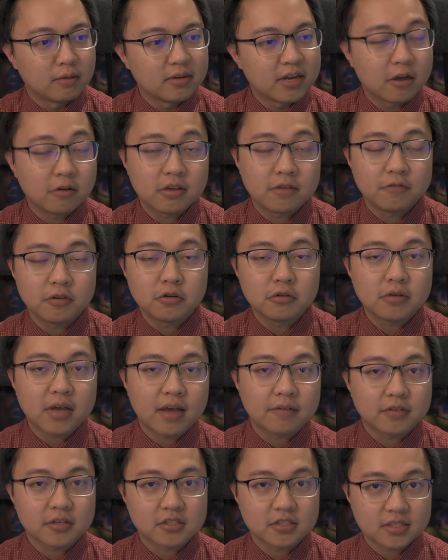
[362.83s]
if you do have
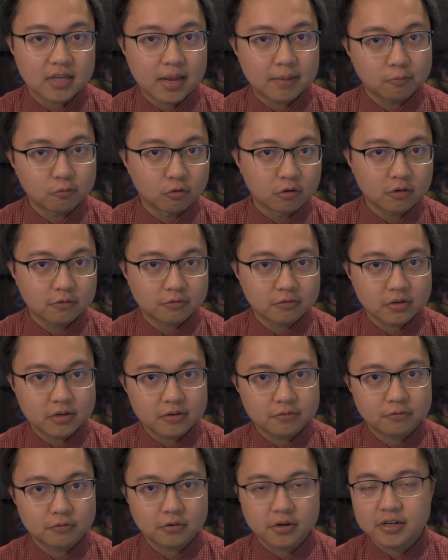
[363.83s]
to stop warfarin
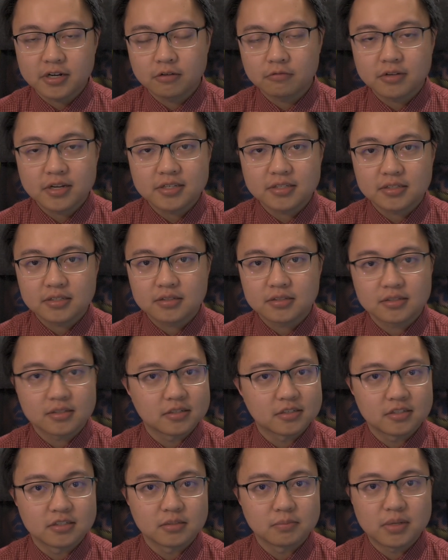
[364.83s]
for any reason,
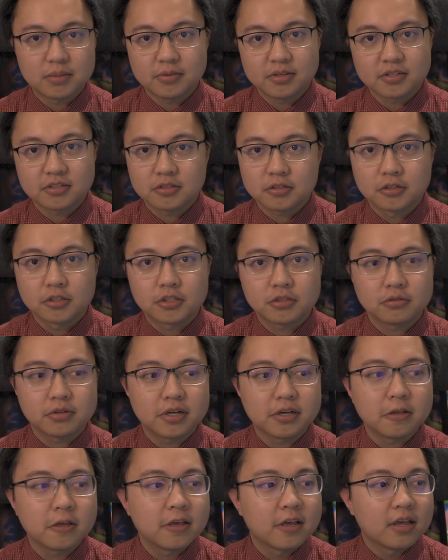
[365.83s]
such as maybe a
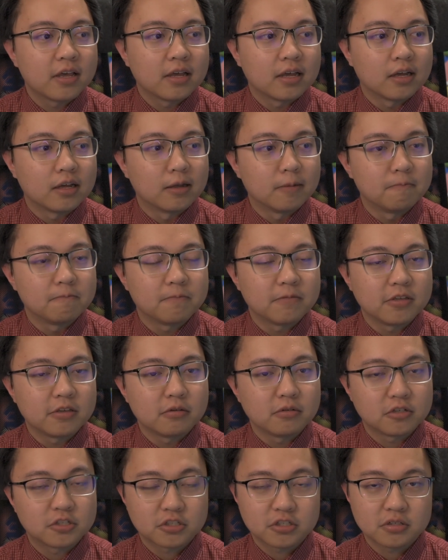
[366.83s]
surgery, you
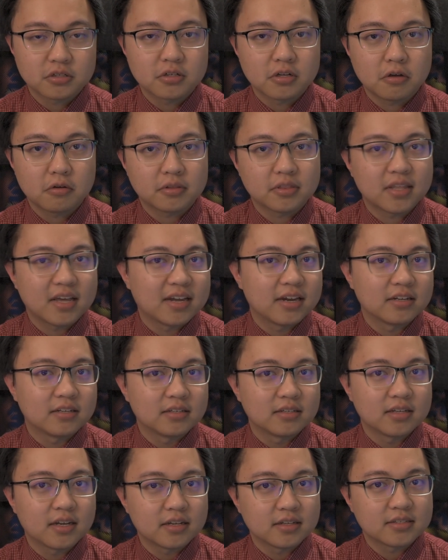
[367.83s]
should note that it
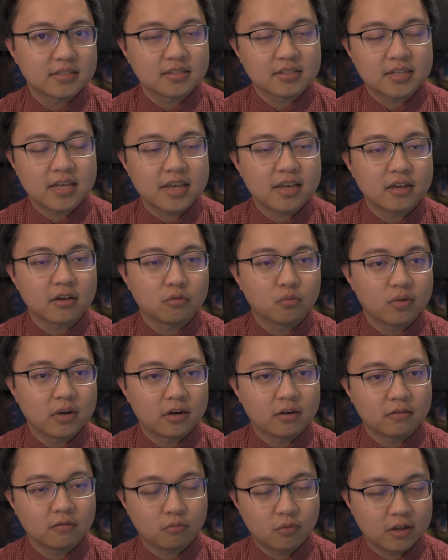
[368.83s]
does take a
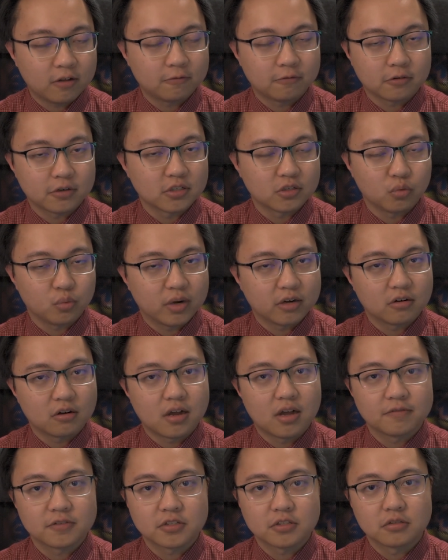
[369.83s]
while for it to wear
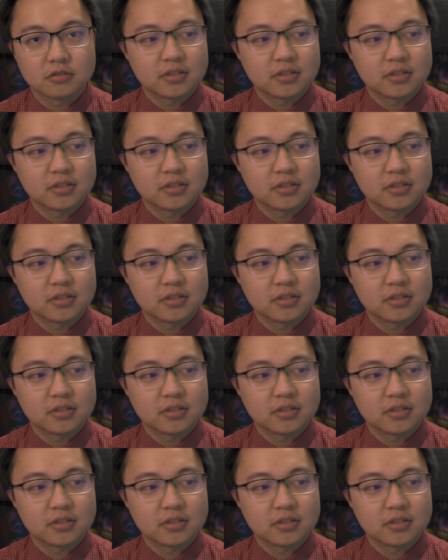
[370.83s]
off. So,